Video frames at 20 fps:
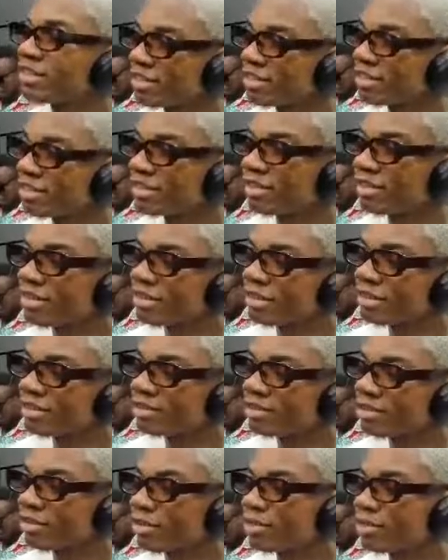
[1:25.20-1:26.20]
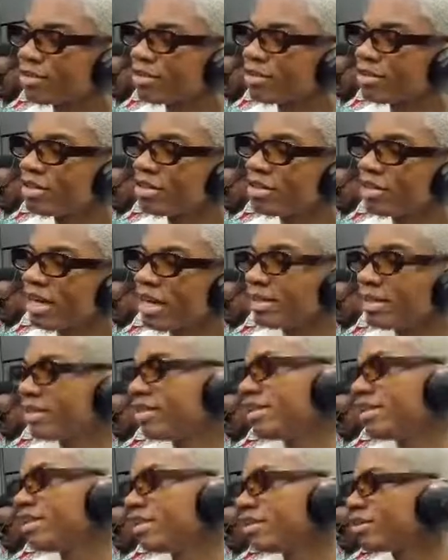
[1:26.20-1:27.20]
Socialization, yeah. So I
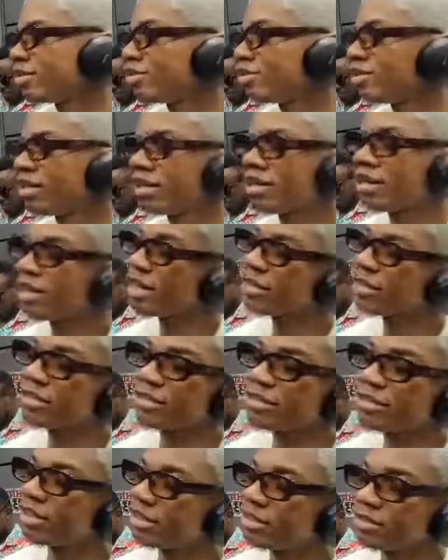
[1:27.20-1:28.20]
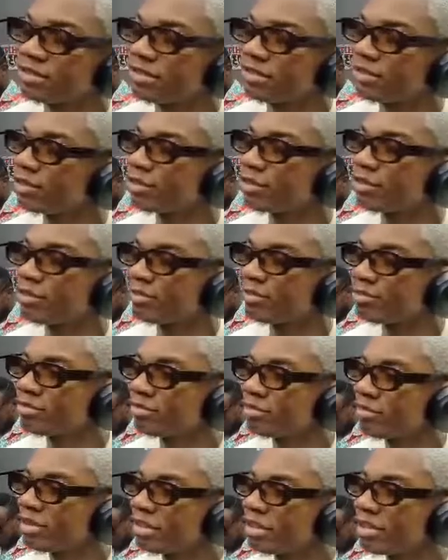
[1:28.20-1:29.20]
did a little and then I had to, like, you know,
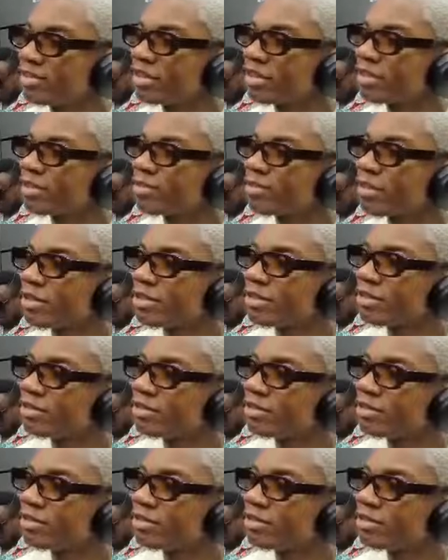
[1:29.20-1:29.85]
leave the space.